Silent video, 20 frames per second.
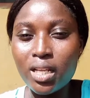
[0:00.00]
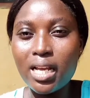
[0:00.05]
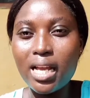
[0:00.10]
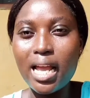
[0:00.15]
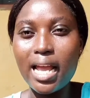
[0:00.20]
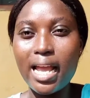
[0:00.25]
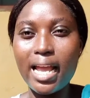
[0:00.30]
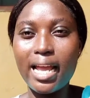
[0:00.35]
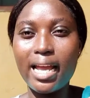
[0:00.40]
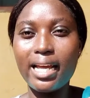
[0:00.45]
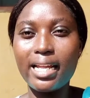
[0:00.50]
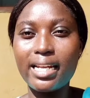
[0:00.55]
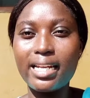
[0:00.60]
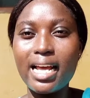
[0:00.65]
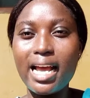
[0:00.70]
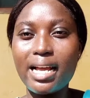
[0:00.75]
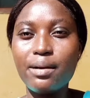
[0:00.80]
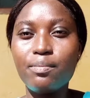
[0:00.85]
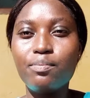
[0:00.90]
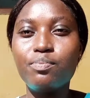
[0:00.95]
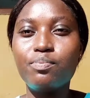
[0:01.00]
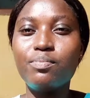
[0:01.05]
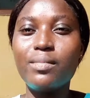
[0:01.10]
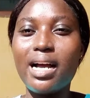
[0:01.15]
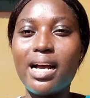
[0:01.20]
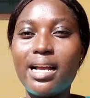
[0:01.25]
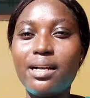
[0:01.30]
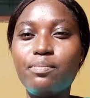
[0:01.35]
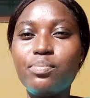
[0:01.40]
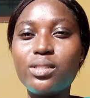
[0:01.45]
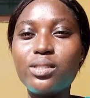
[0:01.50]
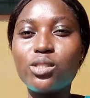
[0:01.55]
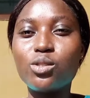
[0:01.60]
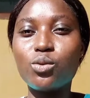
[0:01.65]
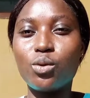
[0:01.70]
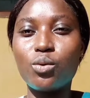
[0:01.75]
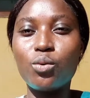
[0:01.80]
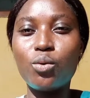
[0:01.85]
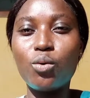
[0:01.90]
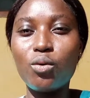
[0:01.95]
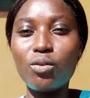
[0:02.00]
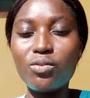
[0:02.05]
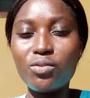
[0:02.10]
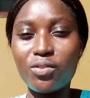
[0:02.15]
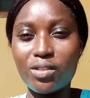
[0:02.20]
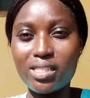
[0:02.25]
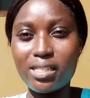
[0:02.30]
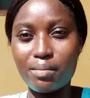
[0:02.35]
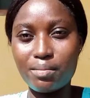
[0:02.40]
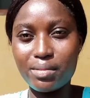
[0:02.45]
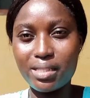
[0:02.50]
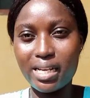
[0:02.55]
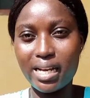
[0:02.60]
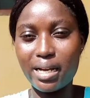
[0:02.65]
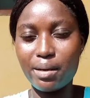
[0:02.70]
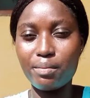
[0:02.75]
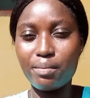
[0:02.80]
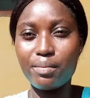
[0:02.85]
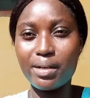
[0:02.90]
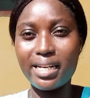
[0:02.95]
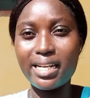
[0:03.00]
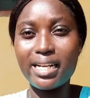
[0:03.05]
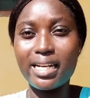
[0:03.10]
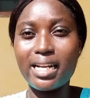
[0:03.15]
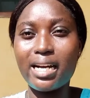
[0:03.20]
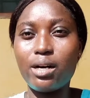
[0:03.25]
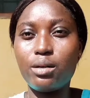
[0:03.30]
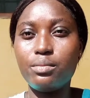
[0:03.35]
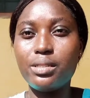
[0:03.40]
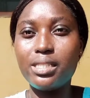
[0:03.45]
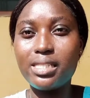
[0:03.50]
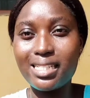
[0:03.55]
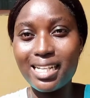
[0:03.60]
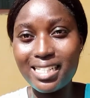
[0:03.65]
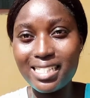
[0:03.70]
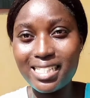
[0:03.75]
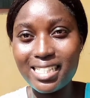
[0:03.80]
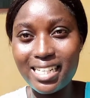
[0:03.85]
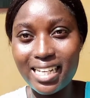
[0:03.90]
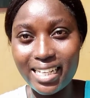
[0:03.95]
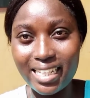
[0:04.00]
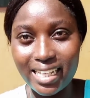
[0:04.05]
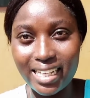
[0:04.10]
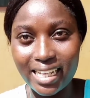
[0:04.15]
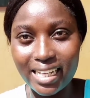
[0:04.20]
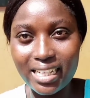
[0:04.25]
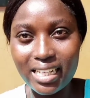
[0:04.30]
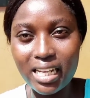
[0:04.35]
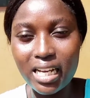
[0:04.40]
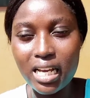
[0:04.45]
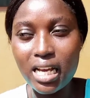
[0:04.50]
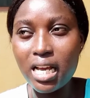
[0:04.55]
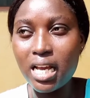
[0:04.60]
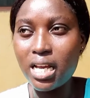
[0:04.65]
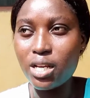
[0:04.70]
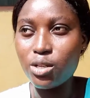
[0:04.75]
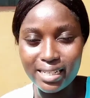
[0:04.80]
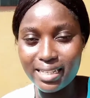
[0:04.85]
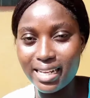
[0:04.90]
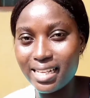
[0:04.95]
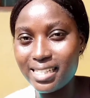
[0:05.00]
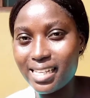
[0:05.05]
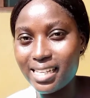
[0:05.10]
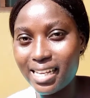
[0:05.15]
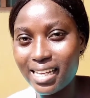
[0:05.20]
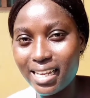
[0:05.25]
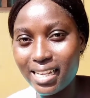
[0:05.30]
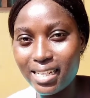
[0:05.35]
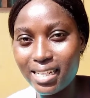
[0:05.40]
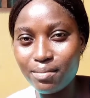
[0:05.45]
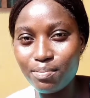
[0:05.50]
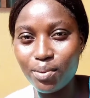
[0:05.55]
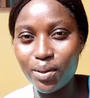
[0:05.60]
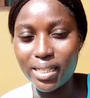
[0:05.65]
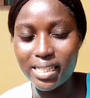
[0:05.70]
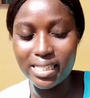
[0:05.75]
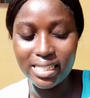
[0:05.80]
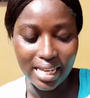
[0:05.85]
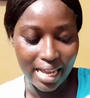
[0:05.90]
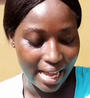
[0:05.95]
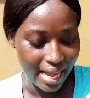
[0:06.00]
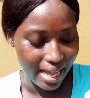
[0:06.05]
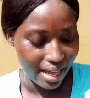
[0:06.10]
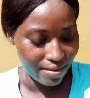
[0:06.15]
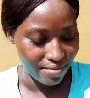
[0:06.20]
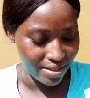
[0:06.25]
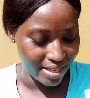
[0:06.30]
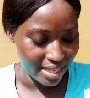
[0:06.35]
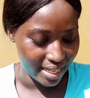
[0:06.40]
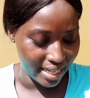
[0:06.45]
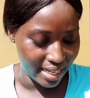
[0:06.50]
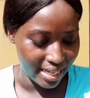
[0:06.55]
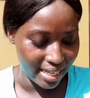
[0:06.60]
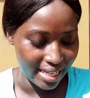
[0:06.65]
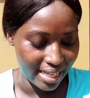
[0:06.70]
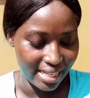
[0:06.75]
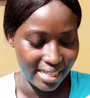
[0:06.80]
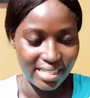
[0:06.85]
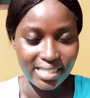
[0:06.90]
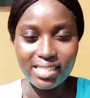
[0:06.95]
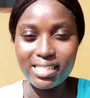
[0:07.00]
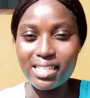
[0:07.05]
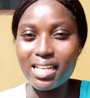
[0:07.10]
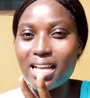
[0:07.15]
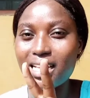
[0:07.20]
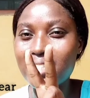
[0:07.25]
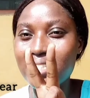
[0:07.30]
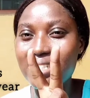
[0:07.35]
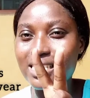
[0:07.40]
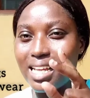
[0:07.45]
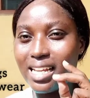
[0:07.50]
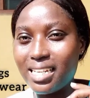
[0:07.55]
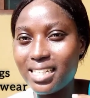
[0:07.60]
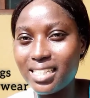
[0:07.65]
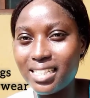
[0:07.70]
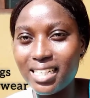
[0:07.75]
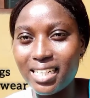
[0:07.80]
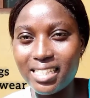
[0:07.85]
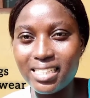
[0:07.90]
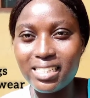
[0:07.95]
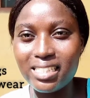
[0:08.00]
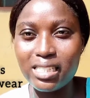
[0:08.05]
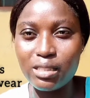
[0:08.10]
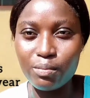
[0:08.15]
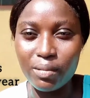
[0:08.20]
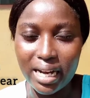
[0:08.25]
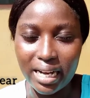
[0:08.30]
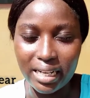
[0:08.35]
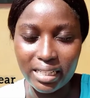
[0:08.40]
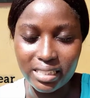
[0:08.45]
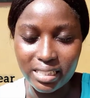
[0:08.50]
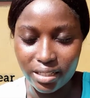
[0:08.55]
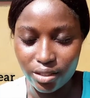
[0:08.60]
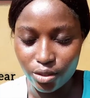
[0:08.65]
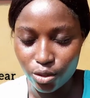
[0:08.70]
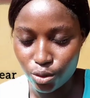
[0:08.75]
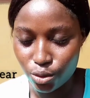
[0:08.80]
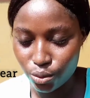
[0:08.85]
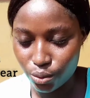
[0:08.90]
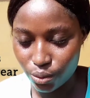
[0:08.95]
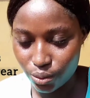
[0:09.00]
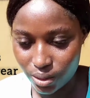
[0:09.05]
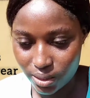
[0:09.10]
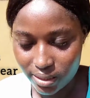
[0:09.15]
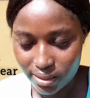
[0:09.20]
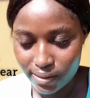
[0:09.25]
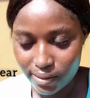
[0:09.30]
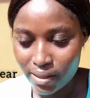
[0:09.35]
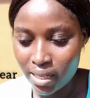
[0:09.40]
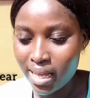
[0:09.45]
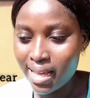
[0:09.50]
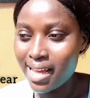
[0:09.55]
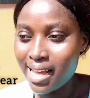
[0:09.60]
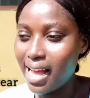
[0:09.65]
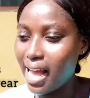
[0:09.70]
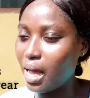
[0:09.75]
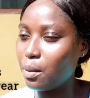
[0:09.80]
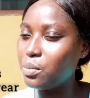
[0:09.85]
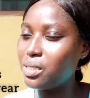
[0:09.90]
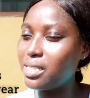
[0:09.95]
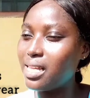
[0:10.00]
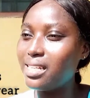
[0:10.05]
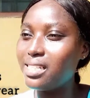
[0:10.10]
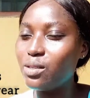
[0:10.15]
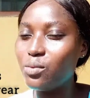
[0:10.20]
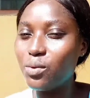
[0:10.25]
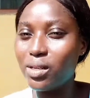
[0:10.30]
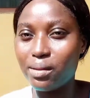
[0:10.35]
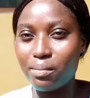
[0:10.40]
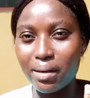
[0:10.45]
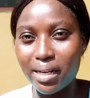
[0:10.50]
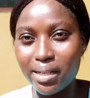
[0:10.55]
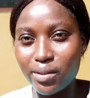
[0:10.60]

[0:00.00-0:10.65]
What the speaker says: and I put it on hold for some time, but then I'll be starting again. The second point I have here is selling ladies bags and shoes. I'm starting with my